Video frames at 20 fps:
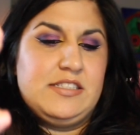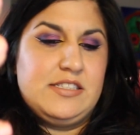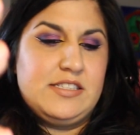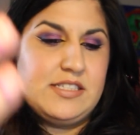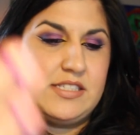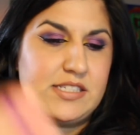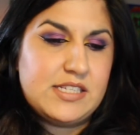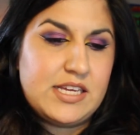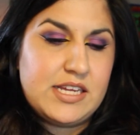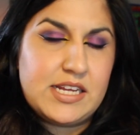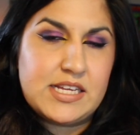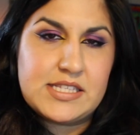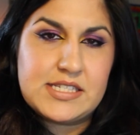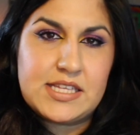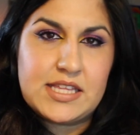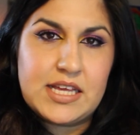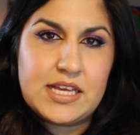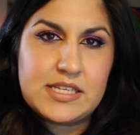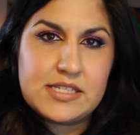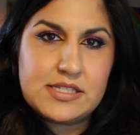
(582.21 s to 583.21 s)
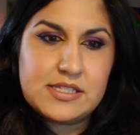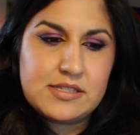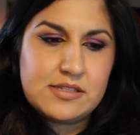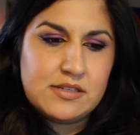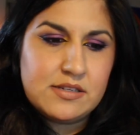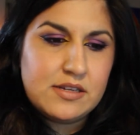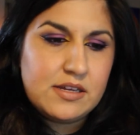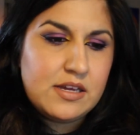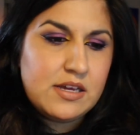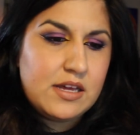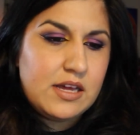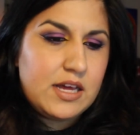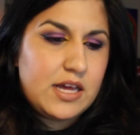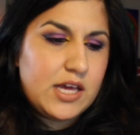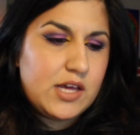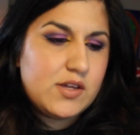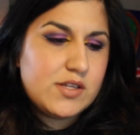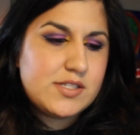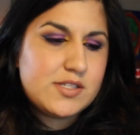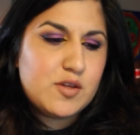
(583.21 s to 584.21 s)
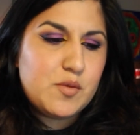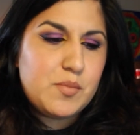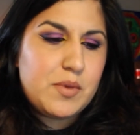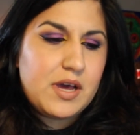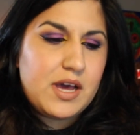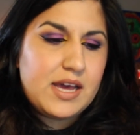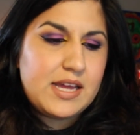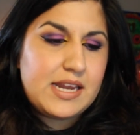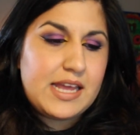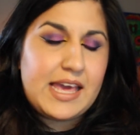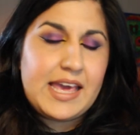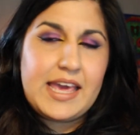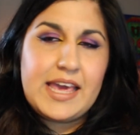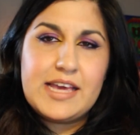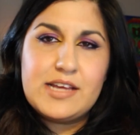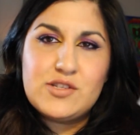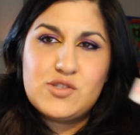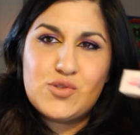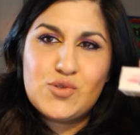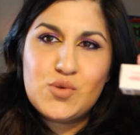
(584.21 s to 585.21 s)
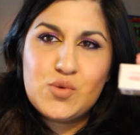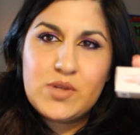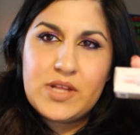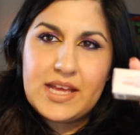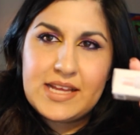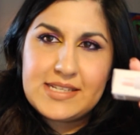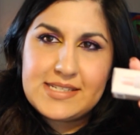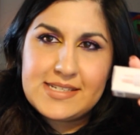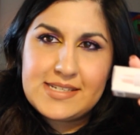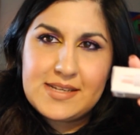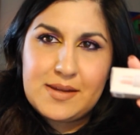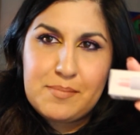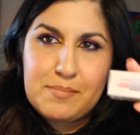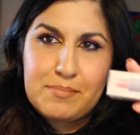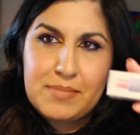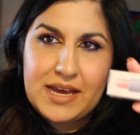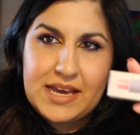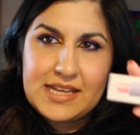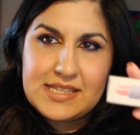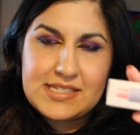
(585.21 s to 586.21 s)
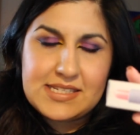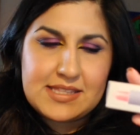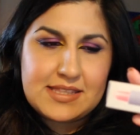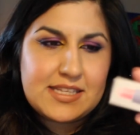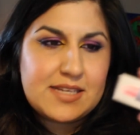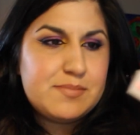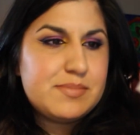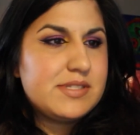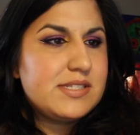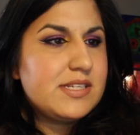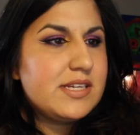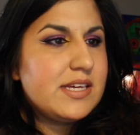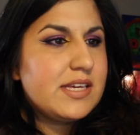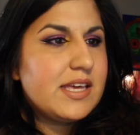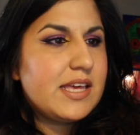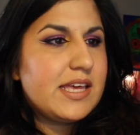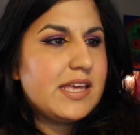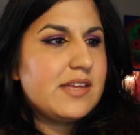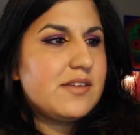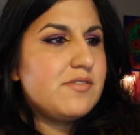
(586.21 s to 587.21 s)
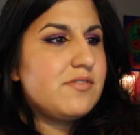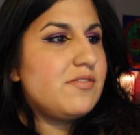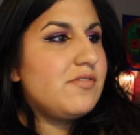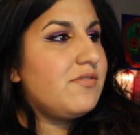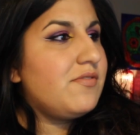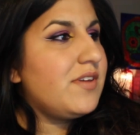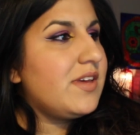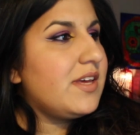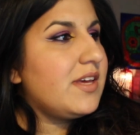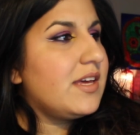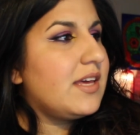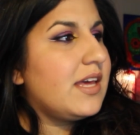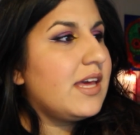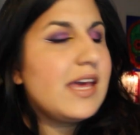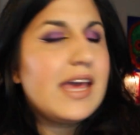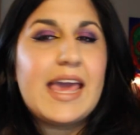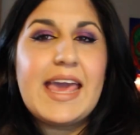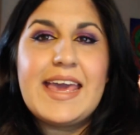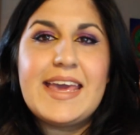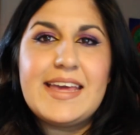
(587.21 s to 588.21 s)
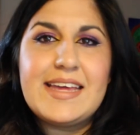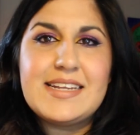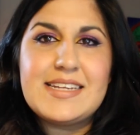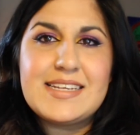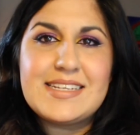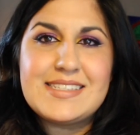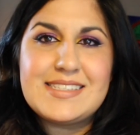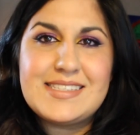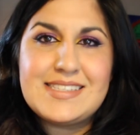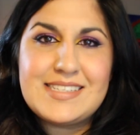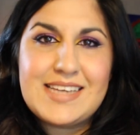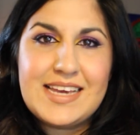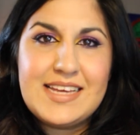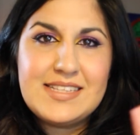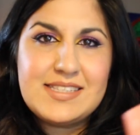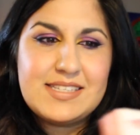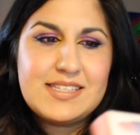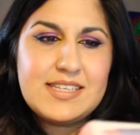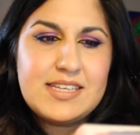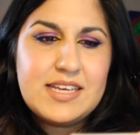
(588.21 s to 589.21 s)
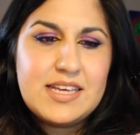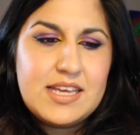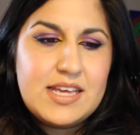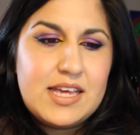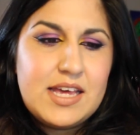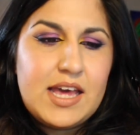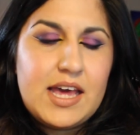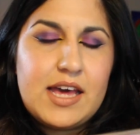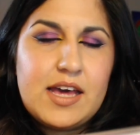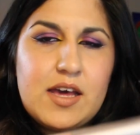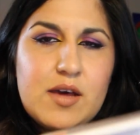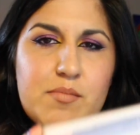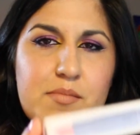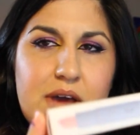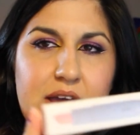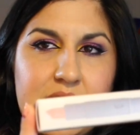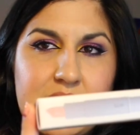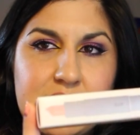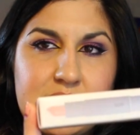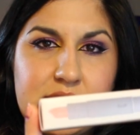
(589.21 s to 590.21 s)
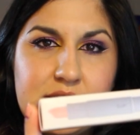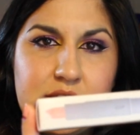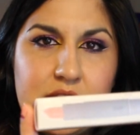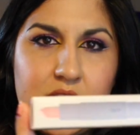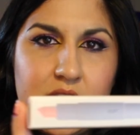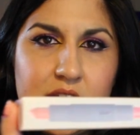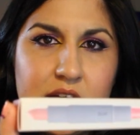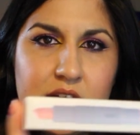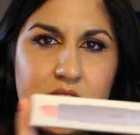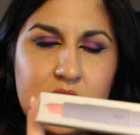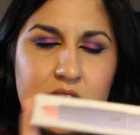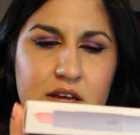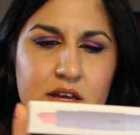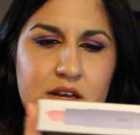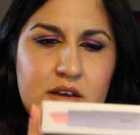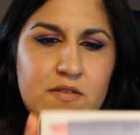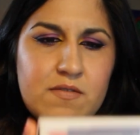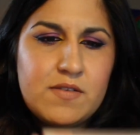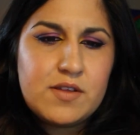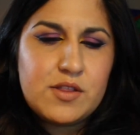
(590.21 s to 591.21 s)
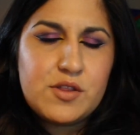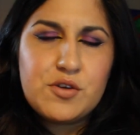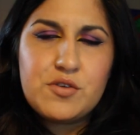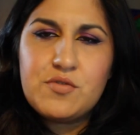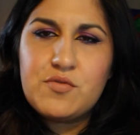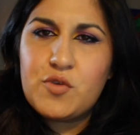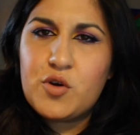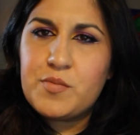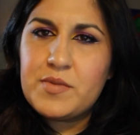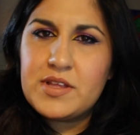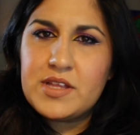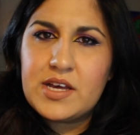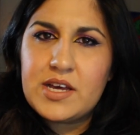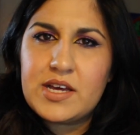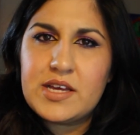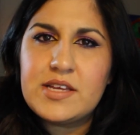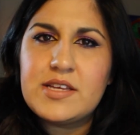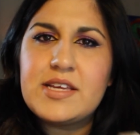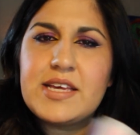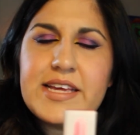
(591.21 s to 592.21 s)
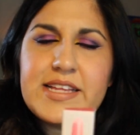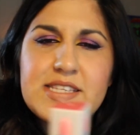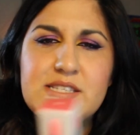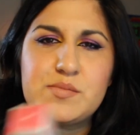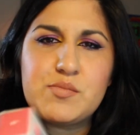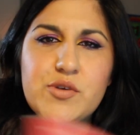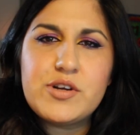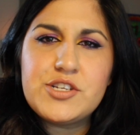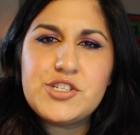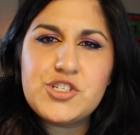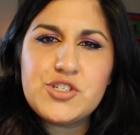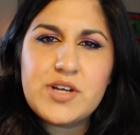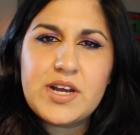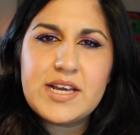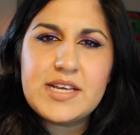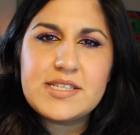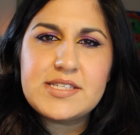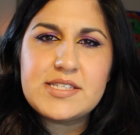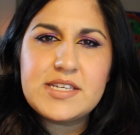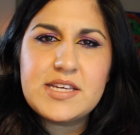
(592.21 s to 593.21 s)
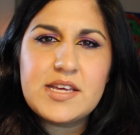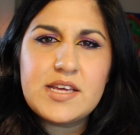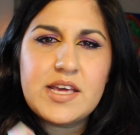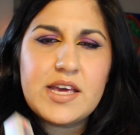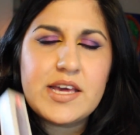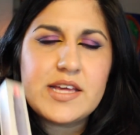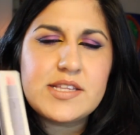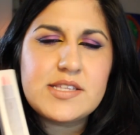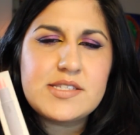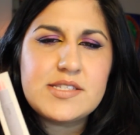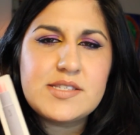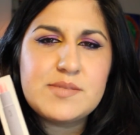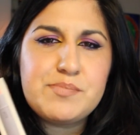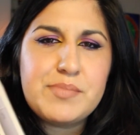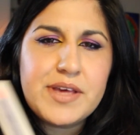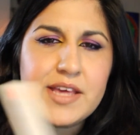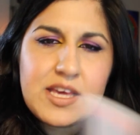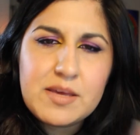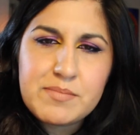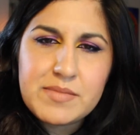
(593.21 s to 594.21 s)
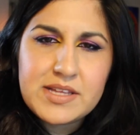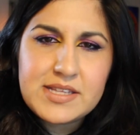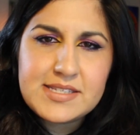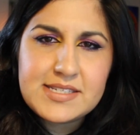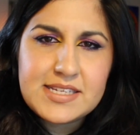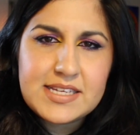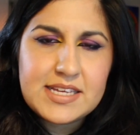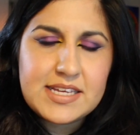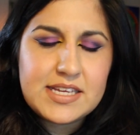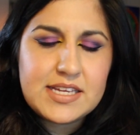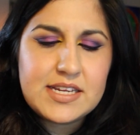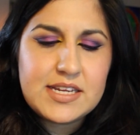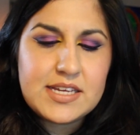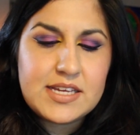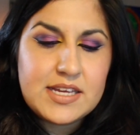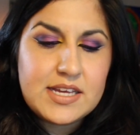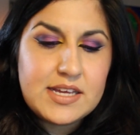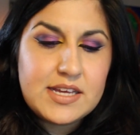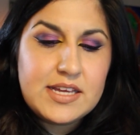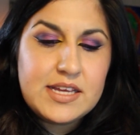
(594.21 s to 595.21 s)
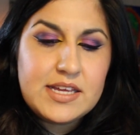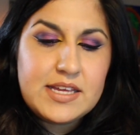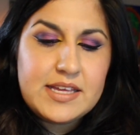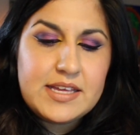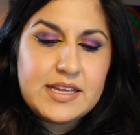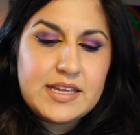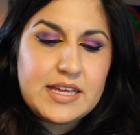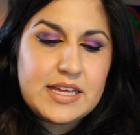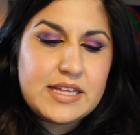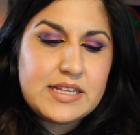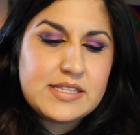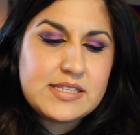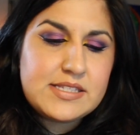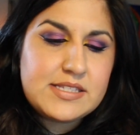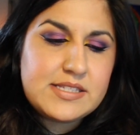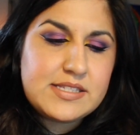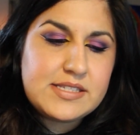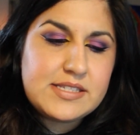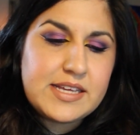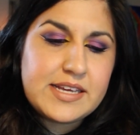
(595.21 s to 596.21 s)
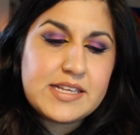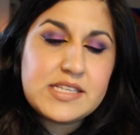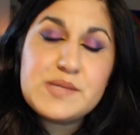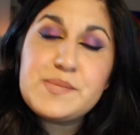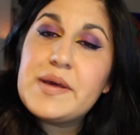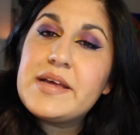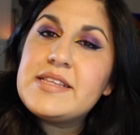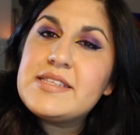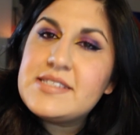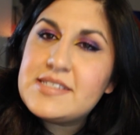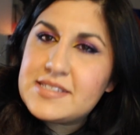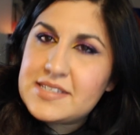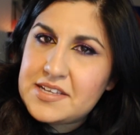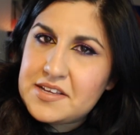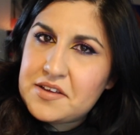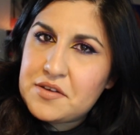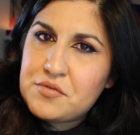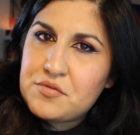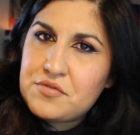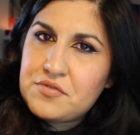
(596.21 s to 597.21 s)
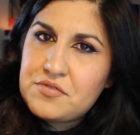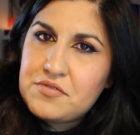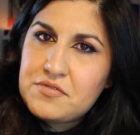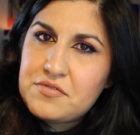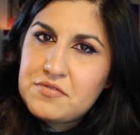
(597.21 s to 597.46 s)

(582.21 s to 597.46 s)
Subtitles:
Let's get into this. I also bought a dual-ended bite lipstick in Fig and Date. I love their formula. It's moisturizing, it's pigmented, it's expensive.